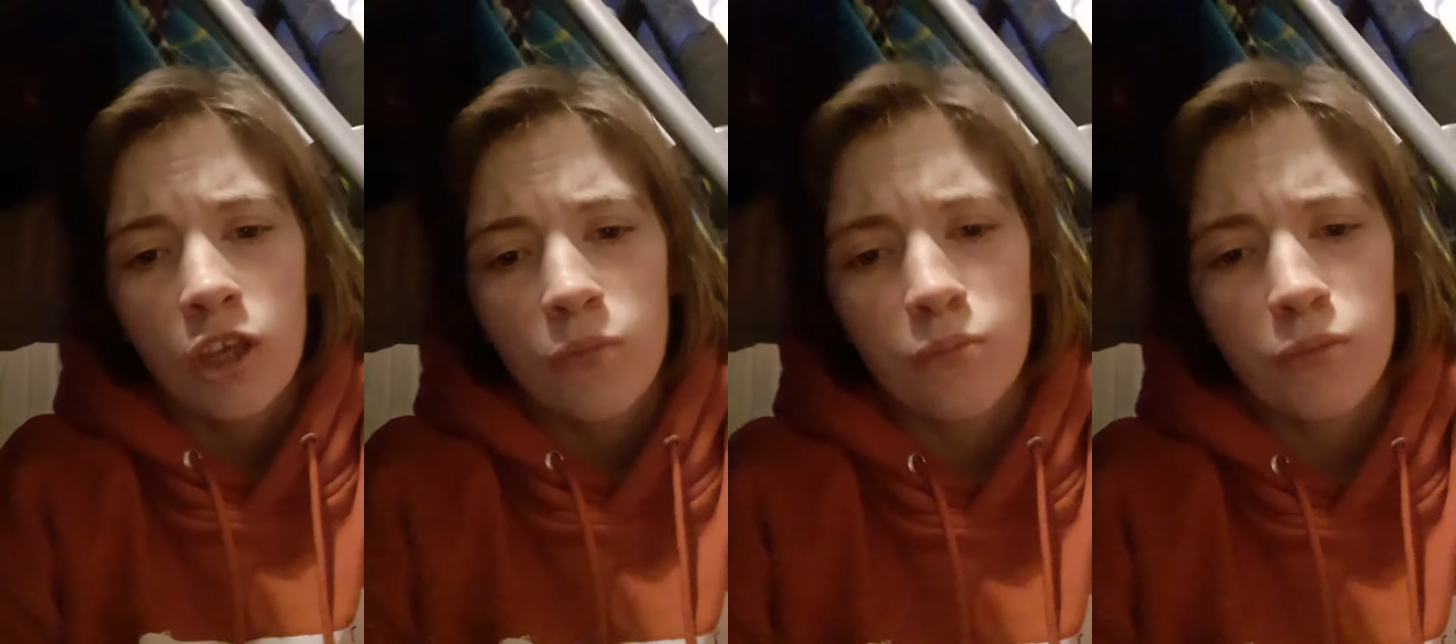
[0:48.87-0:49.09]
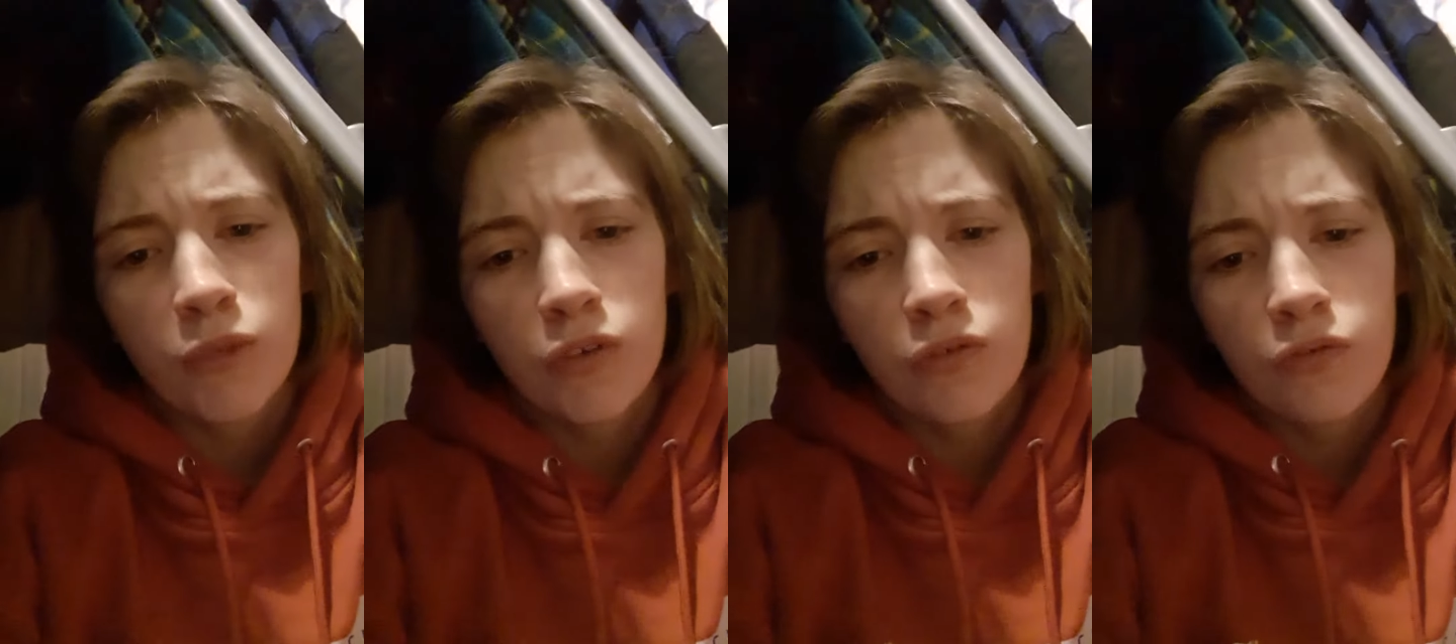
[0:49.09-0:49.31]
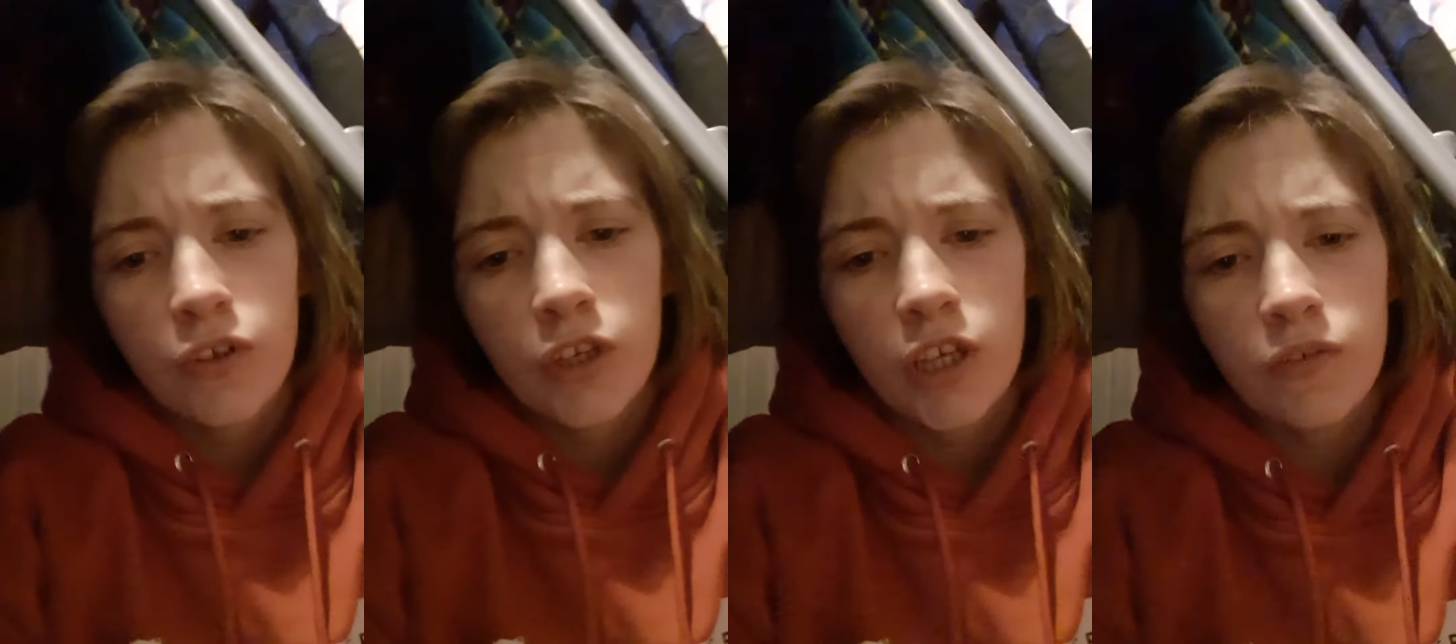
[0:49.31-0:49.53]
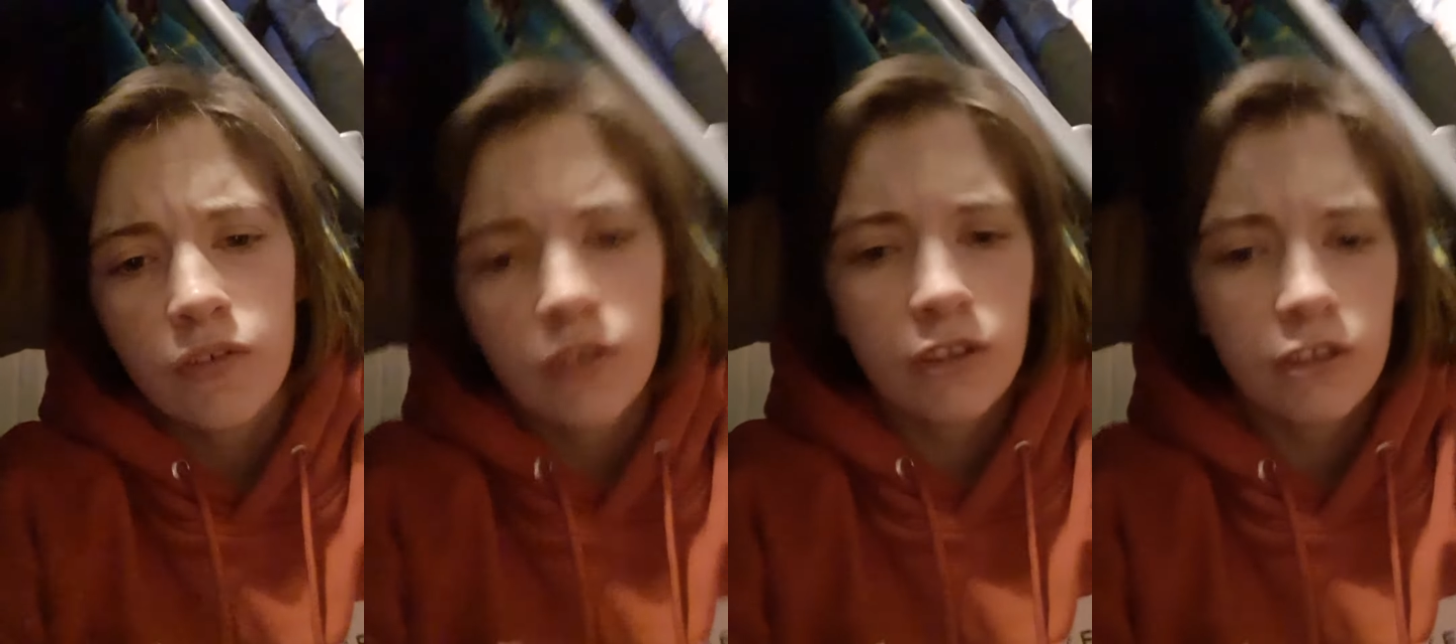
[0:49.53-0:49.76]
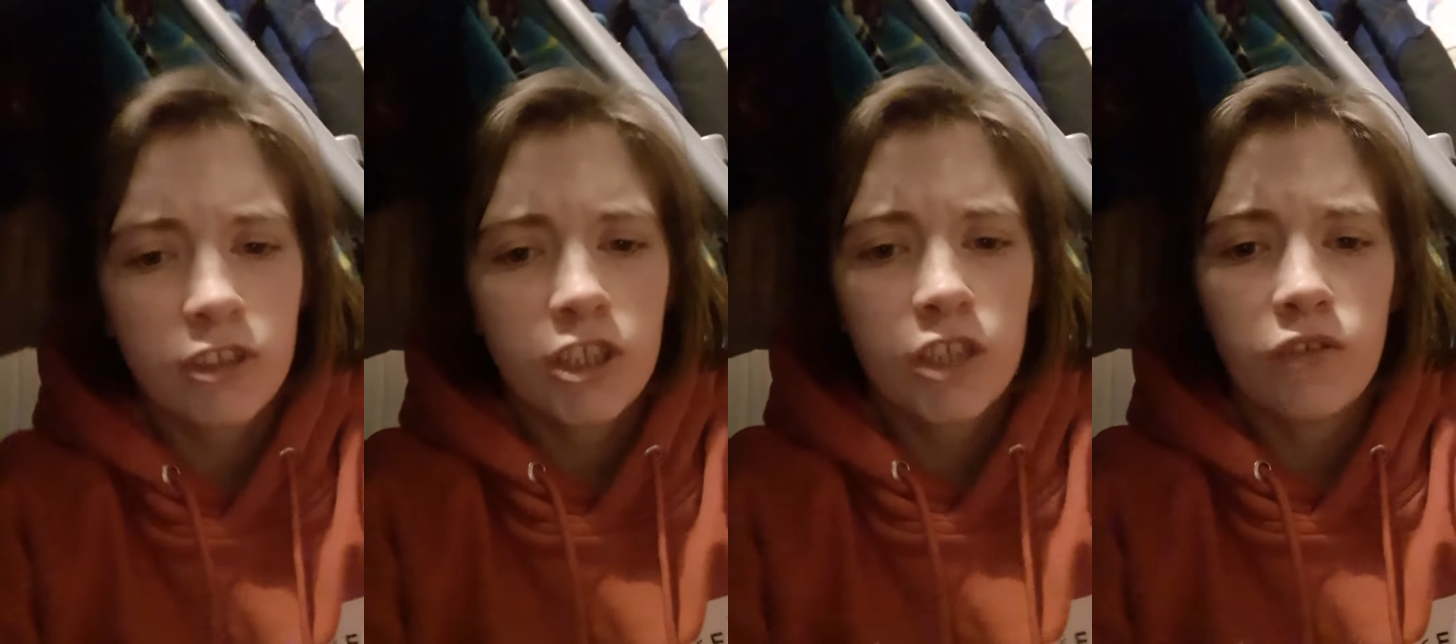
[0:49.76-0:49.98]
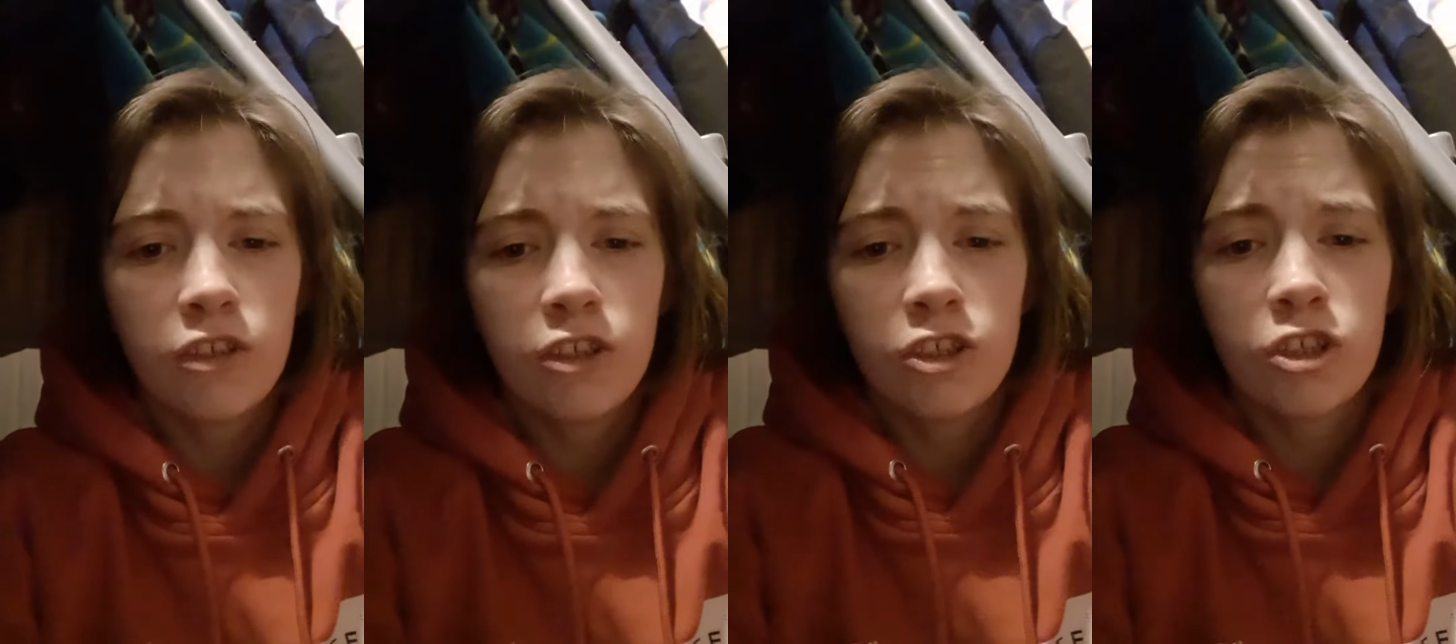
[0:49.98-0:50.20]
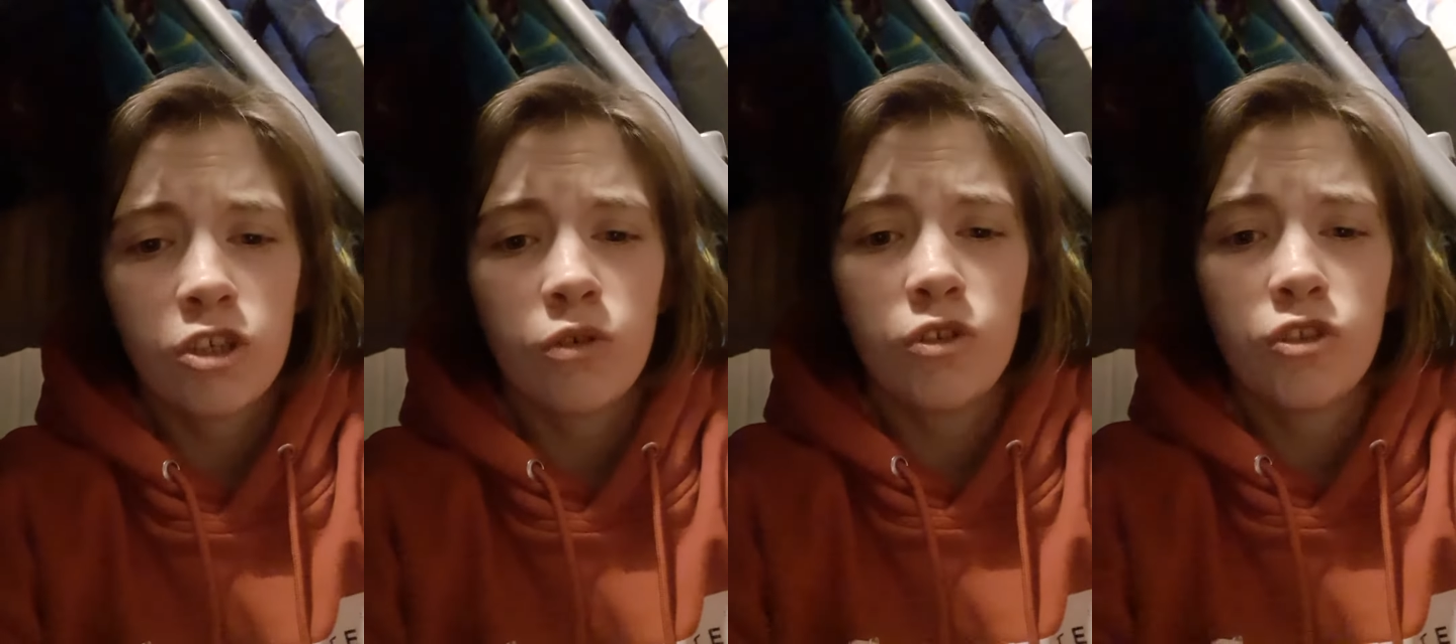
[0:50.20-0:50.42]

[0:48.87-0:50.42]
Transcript: My favourite TV show